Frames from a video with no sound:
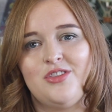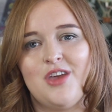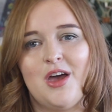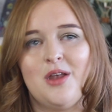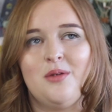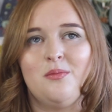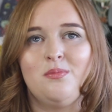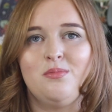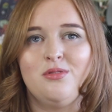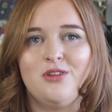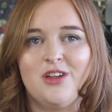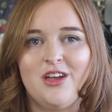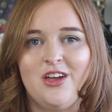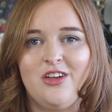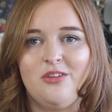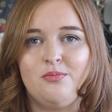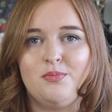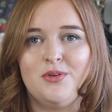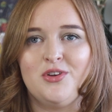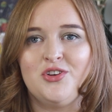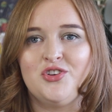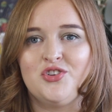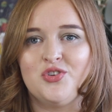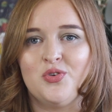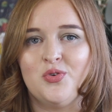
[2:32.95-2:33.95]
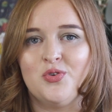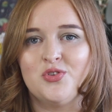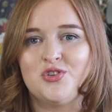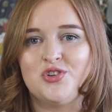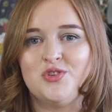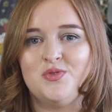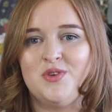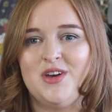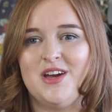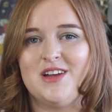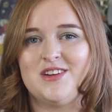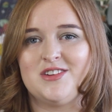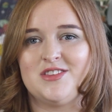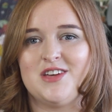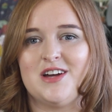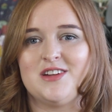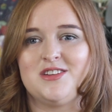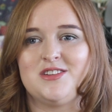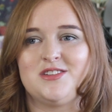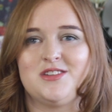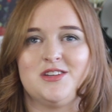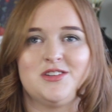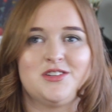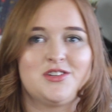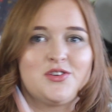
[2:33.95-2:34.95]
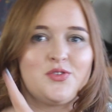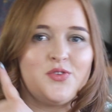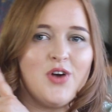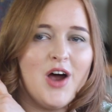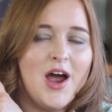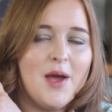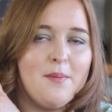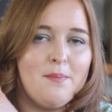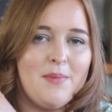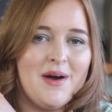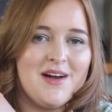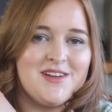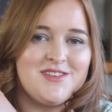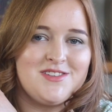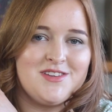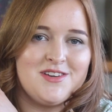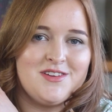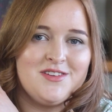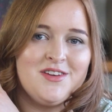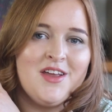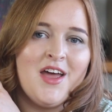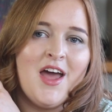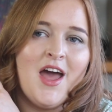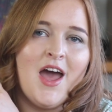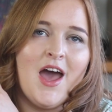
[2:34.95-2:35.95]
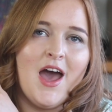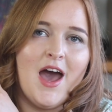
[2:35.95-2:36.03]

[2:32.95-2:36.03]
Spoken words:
then please be sure to hit that subscribe button